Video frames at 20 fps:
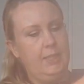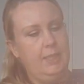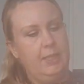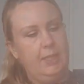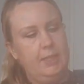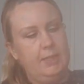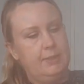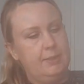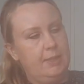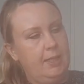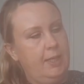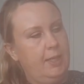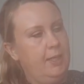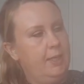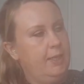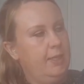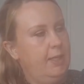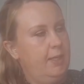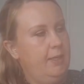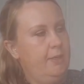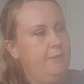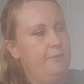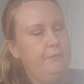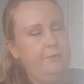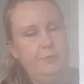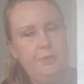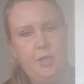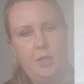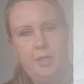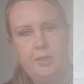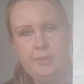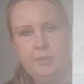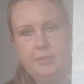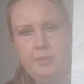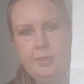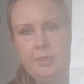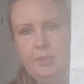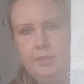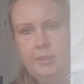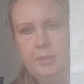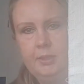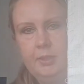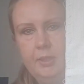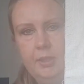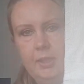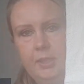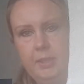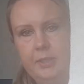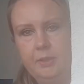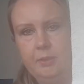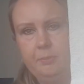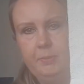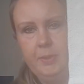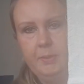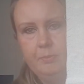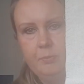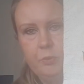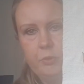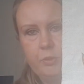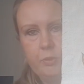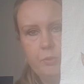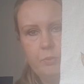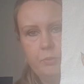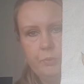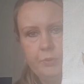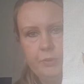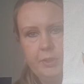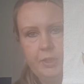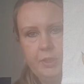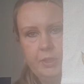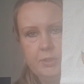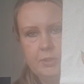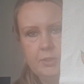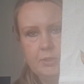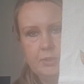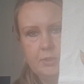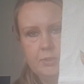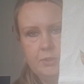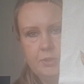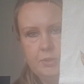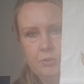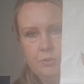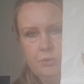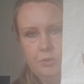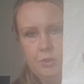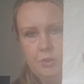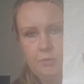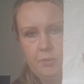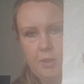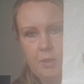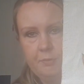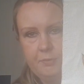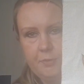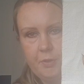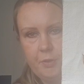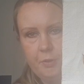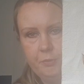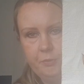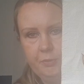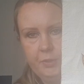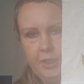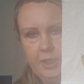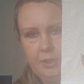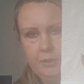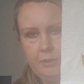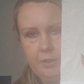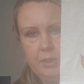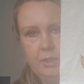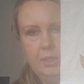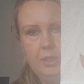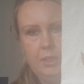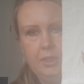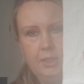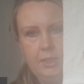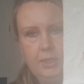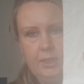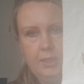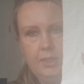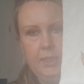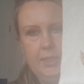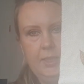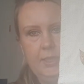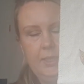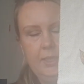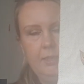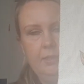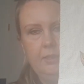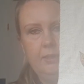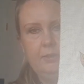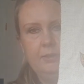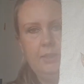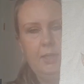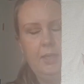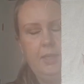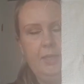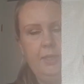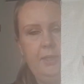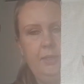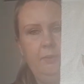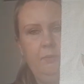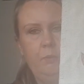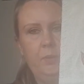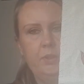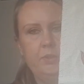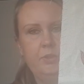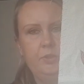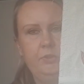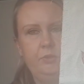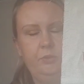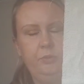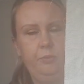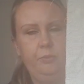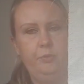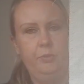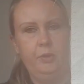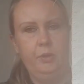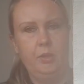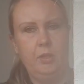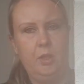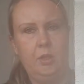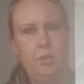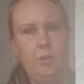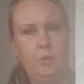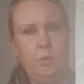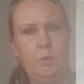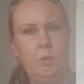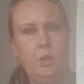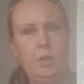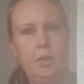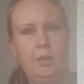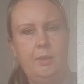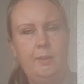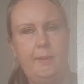And I have done a little bit more on this giraffe over here. And I wanted to follow